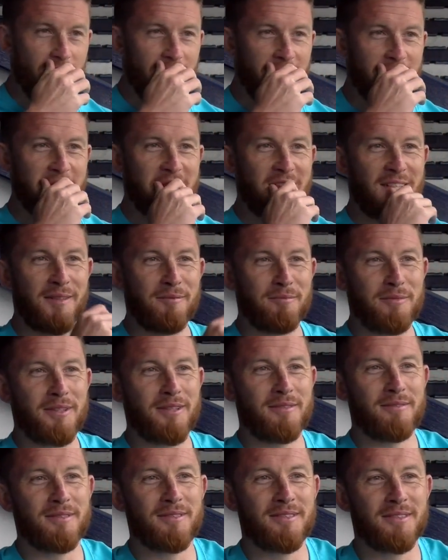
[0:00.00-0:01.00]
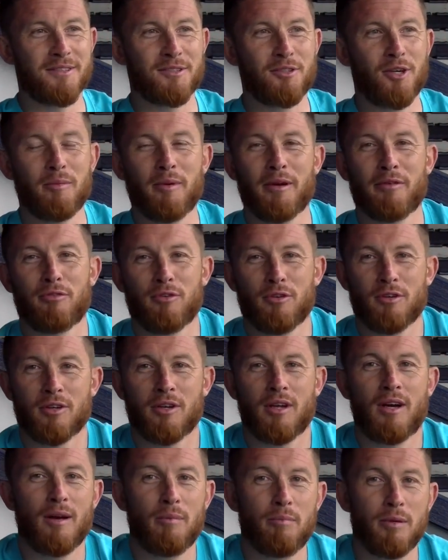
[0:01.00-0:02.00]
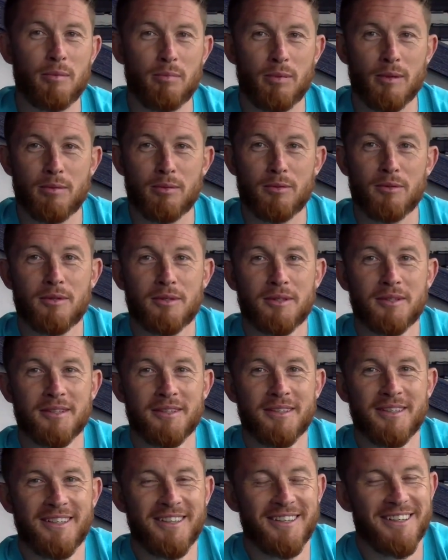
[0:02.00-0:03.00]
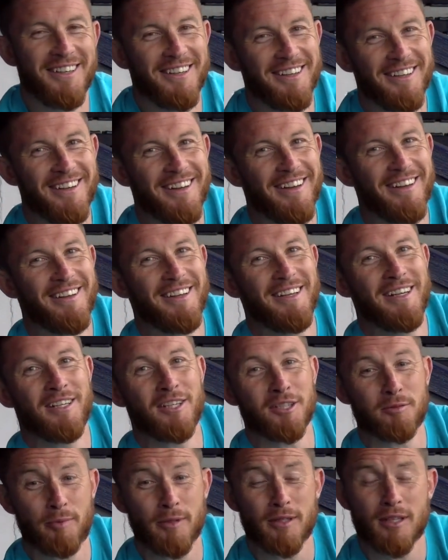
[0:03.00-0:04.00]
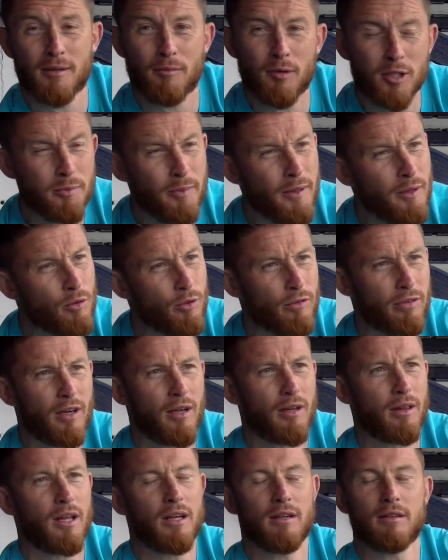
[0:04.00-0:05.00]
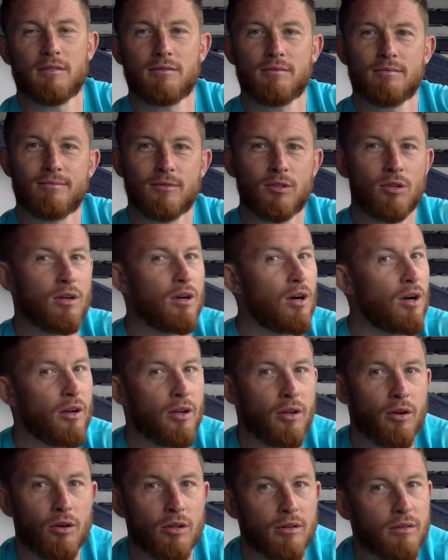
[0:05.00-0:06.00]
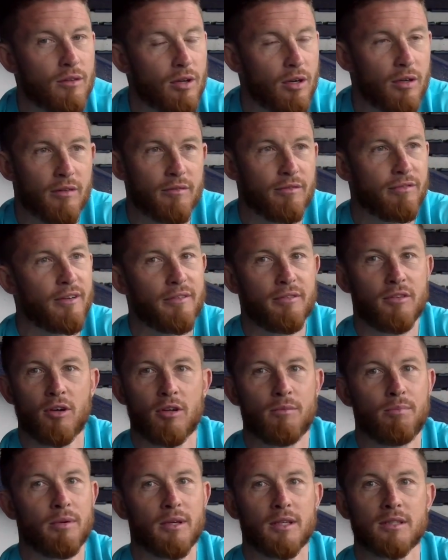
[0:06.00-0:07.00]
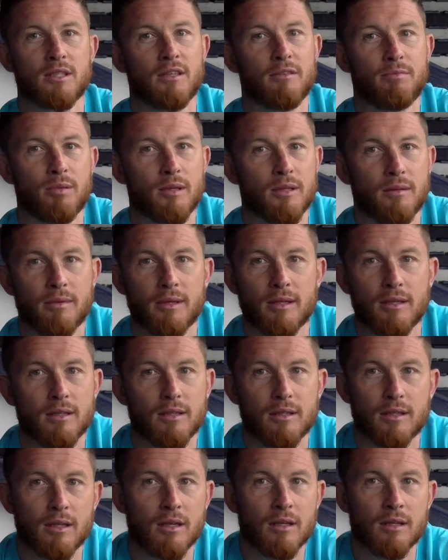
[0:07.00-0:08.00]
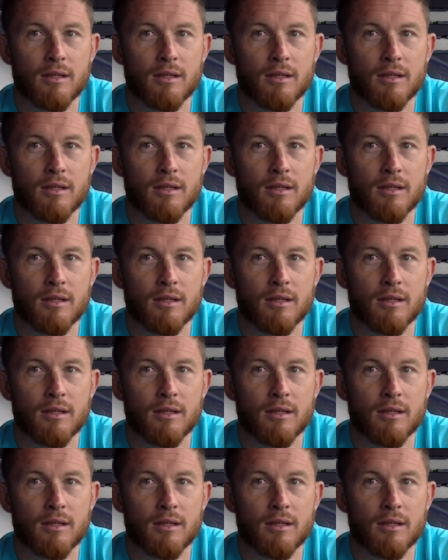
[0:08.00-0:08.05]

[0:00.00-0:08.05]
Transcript: The dream team. There's got to be a few unhappy people. There must be over 150 odd players I've played with here.